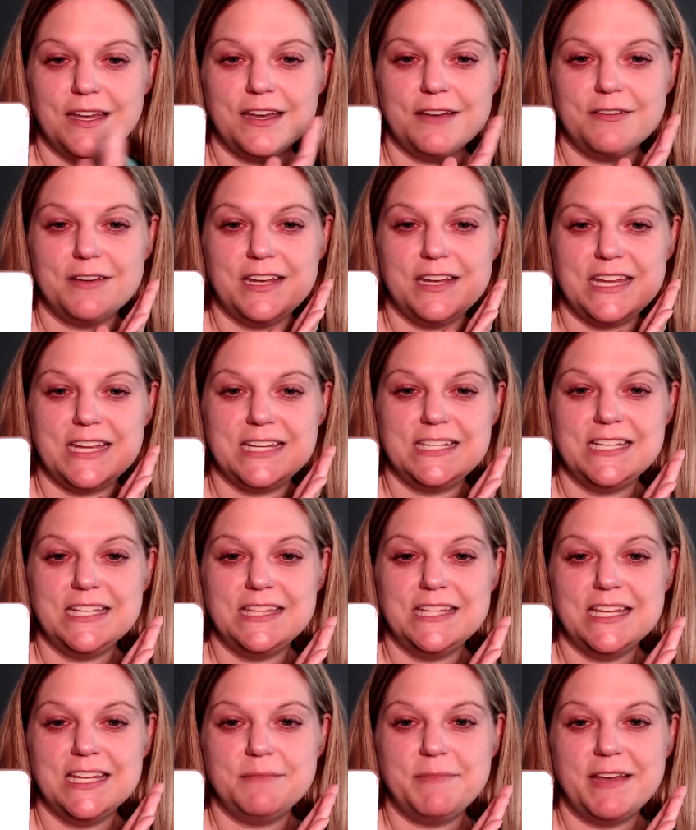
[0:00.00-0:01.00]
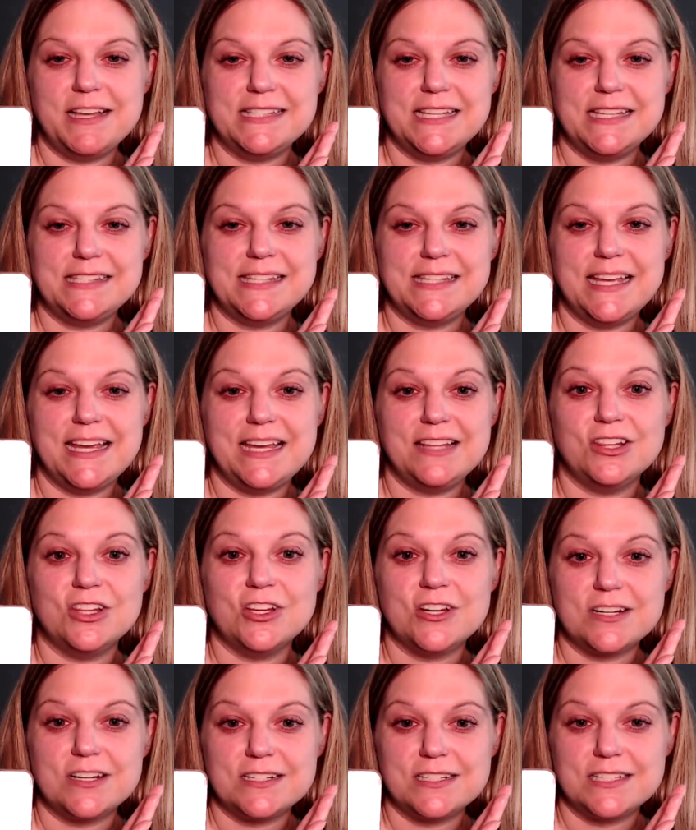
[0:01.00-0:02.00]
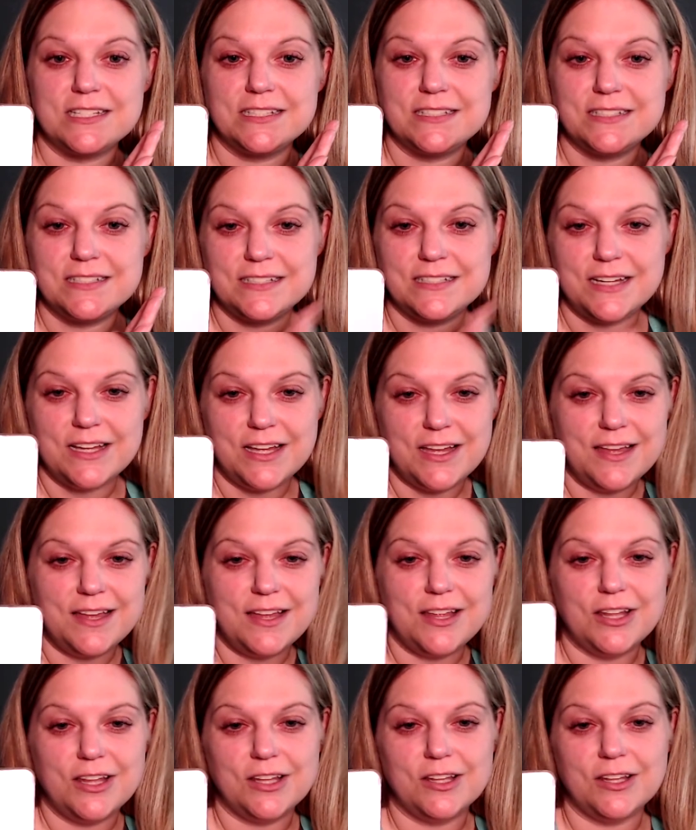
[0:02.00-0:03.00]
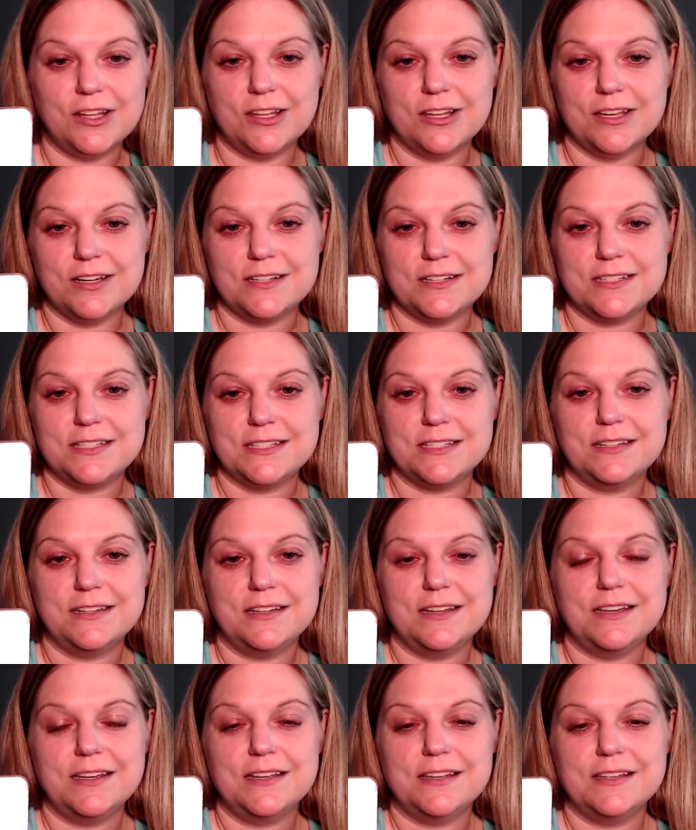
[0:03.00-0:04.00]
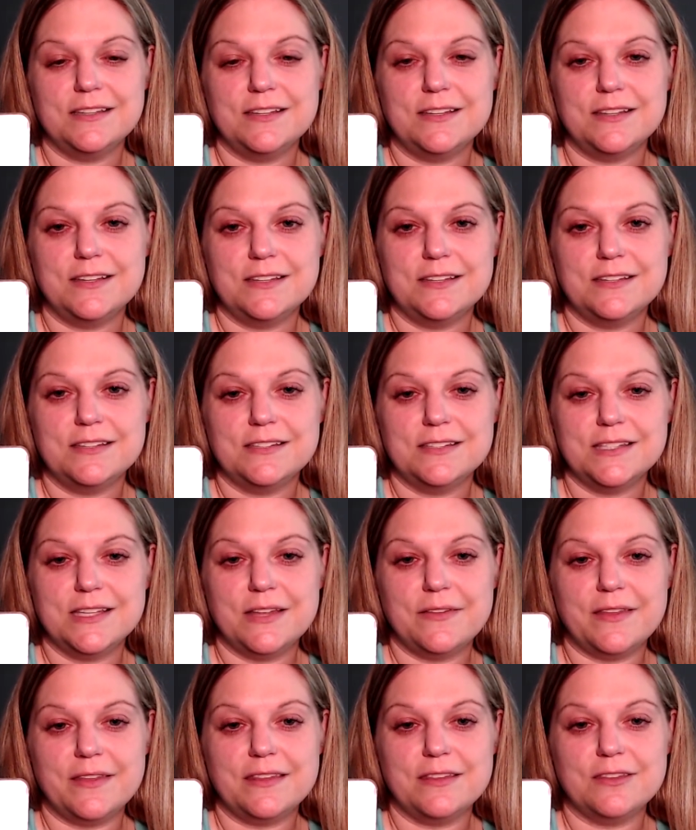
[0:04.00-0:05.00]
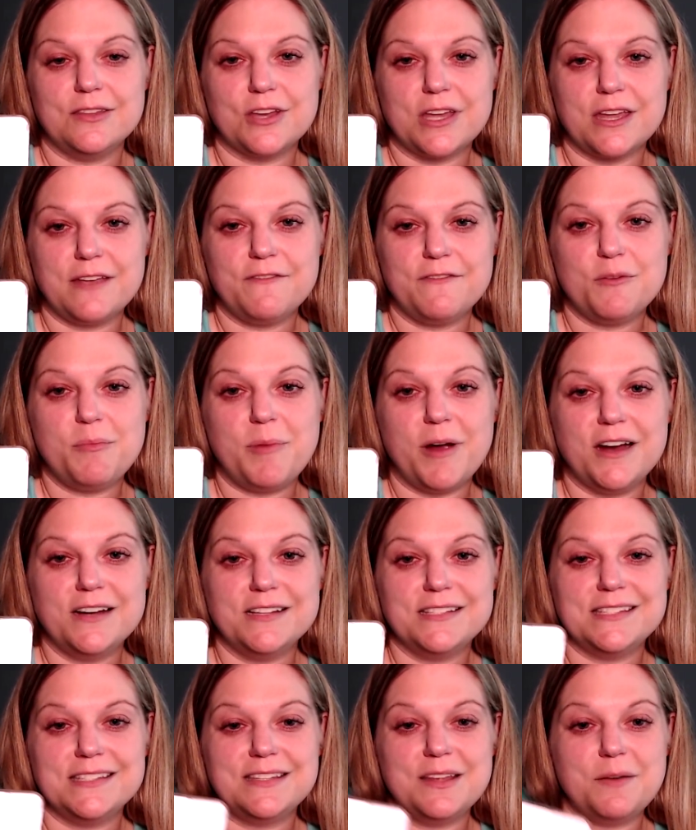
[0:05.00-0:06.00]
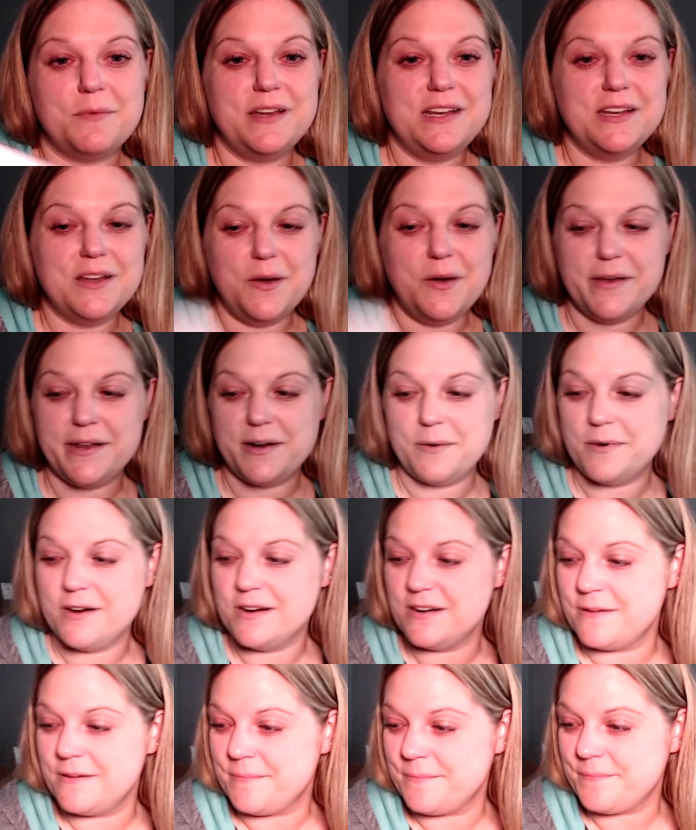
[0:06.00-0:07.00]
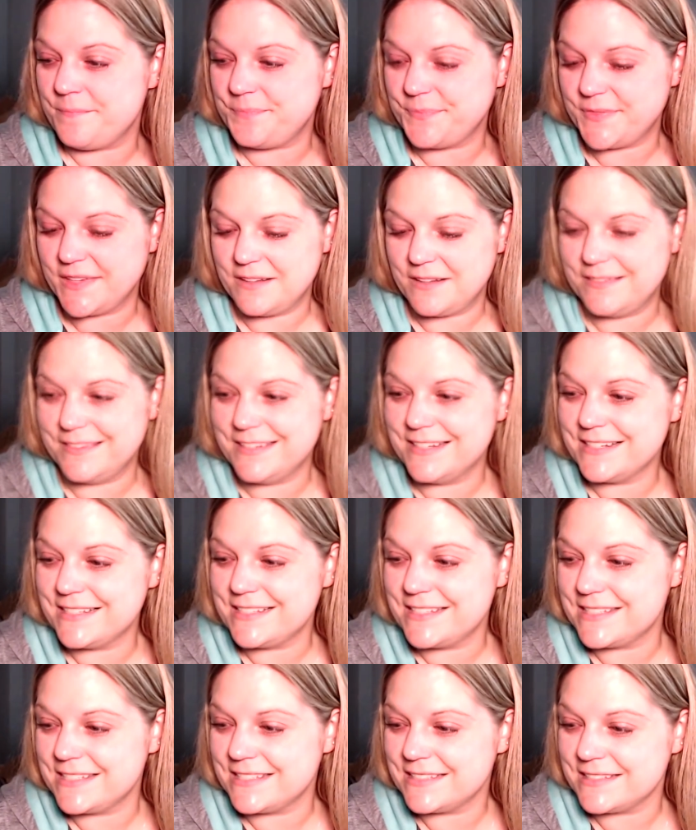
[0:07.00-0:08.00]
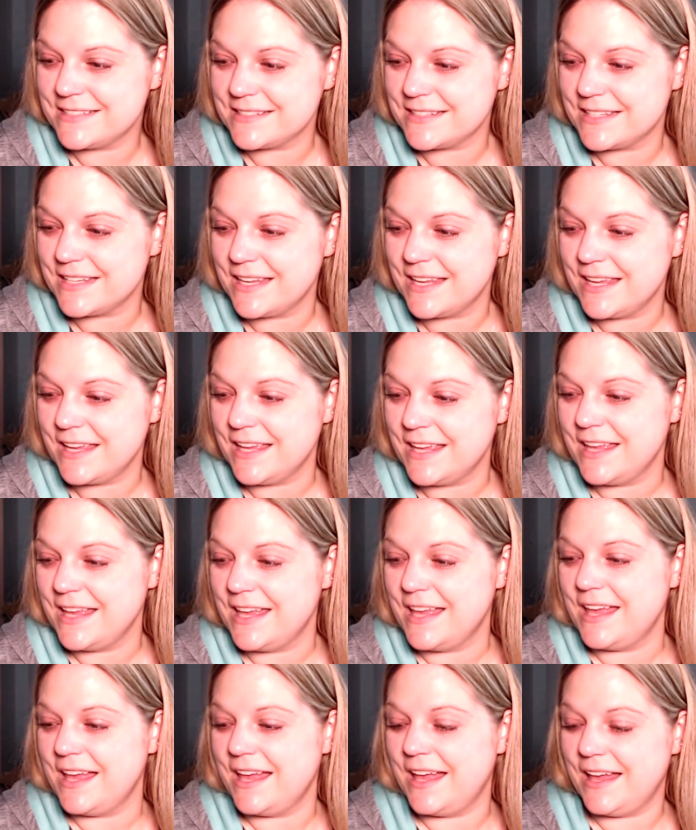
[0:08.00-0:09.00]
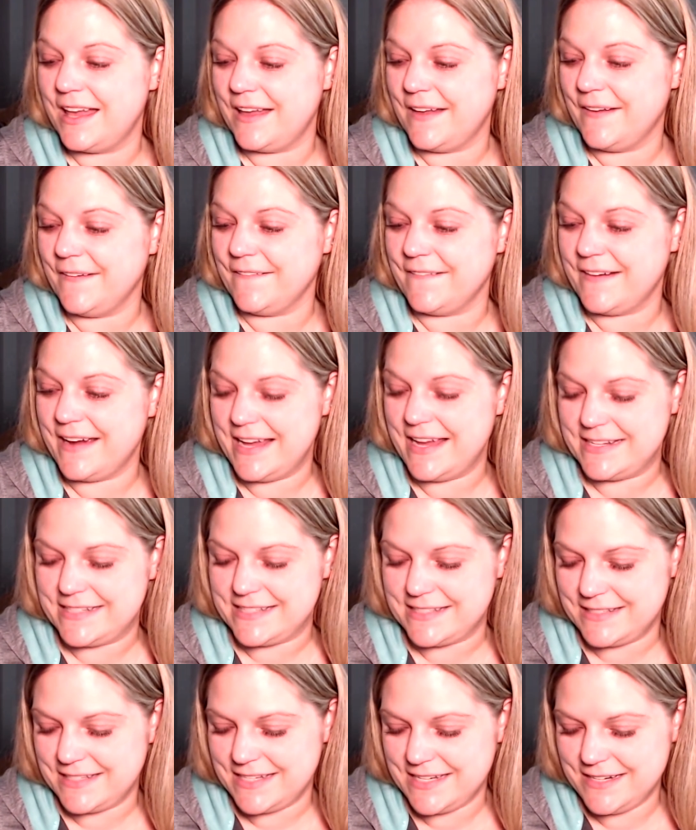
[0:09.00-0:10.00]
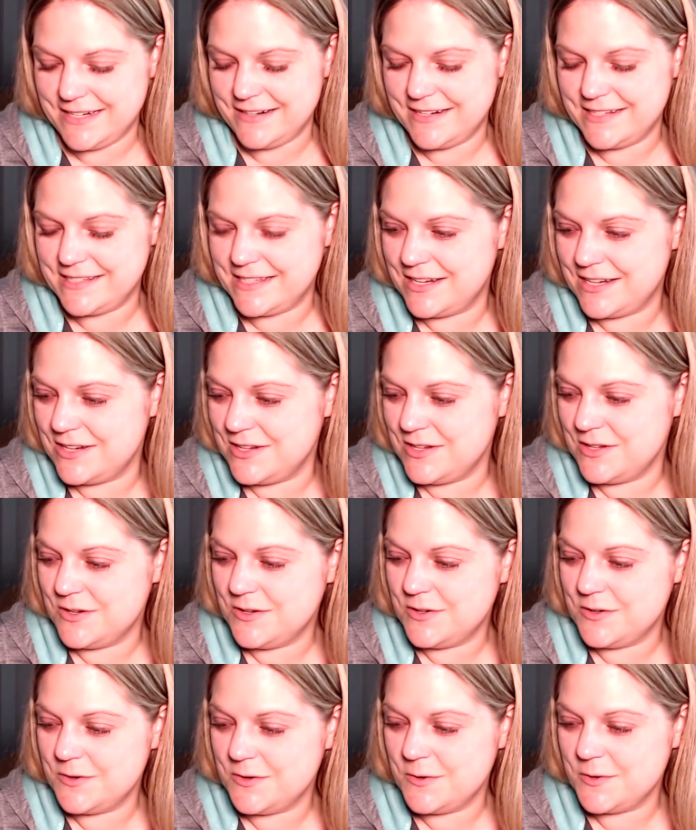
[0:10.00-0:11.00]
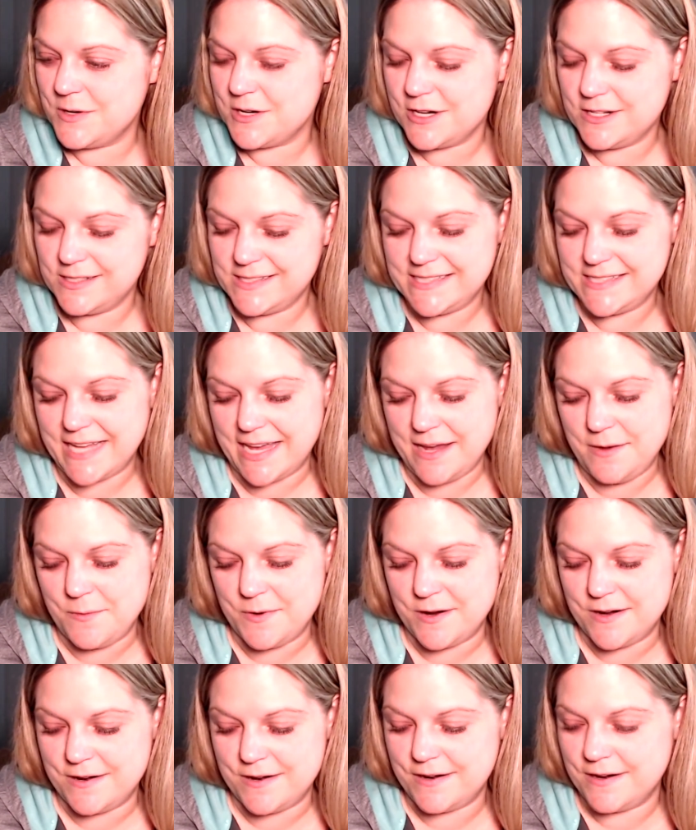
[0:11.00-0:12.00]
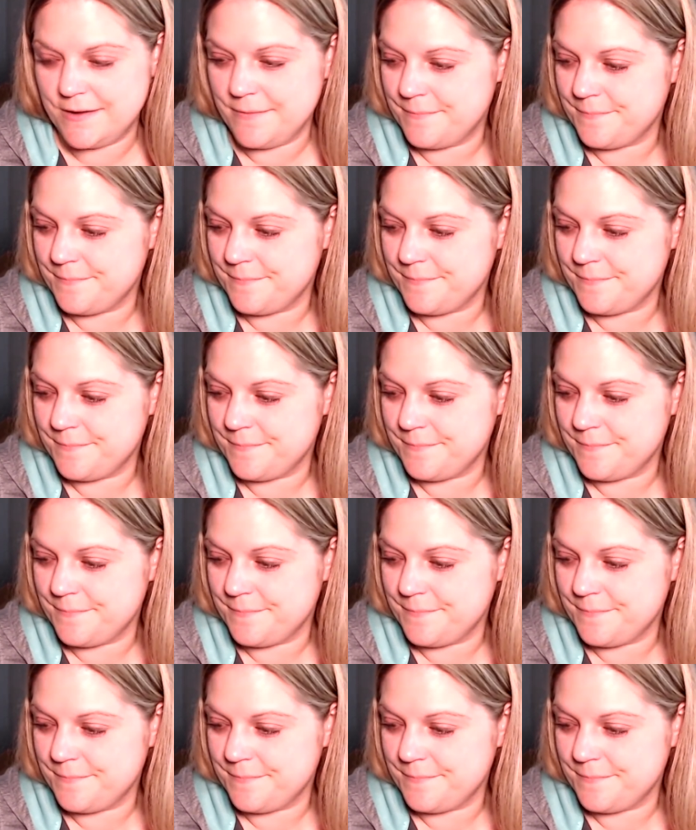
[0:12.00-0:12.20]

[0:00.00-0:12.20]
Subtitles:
And ed at the end makes it say looked. Looked. So looking for parts that we know in a word. Looked. All right. Here is a newer sight word.